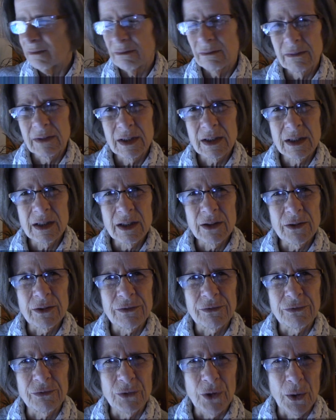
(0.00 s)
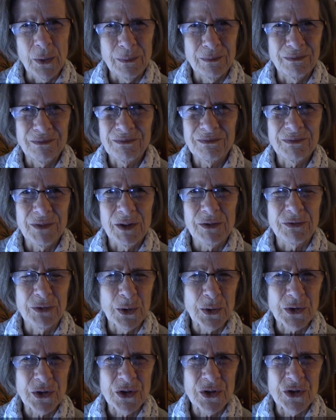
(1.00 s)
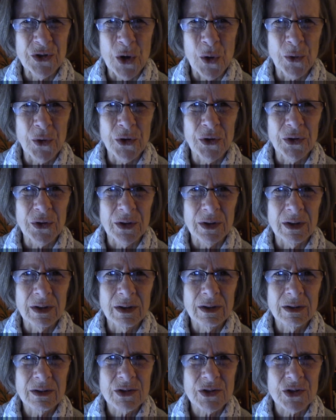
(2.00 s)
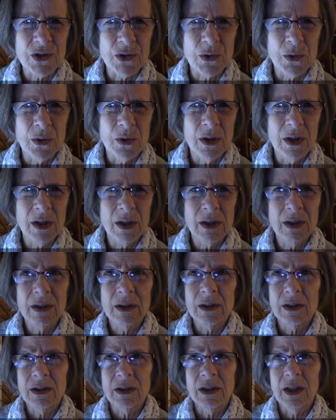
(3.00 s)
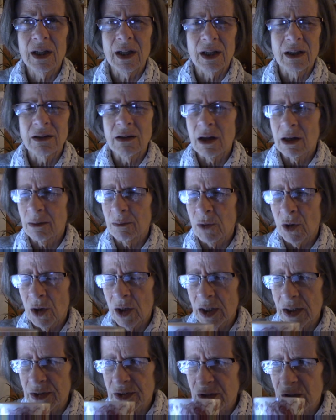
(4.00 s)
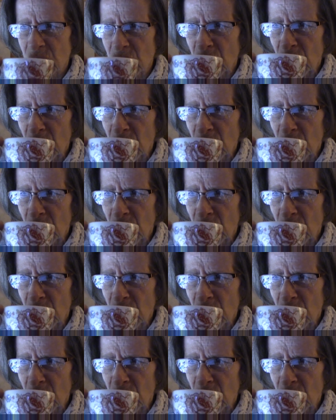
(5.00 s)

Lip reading: isn't there a frozen yogurt store at a lot of malls?